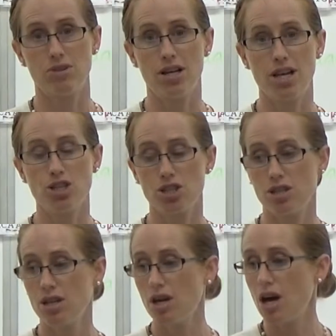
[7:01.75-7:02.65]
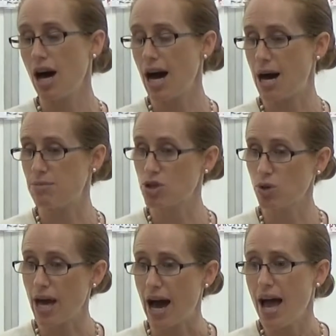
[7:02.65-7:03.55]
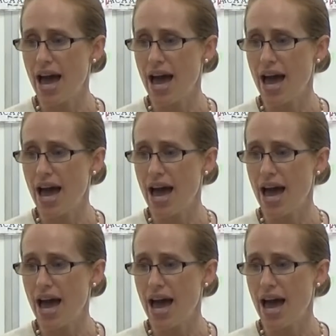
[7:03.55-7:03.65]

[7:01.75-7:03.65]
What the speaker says: radiation. So yeah,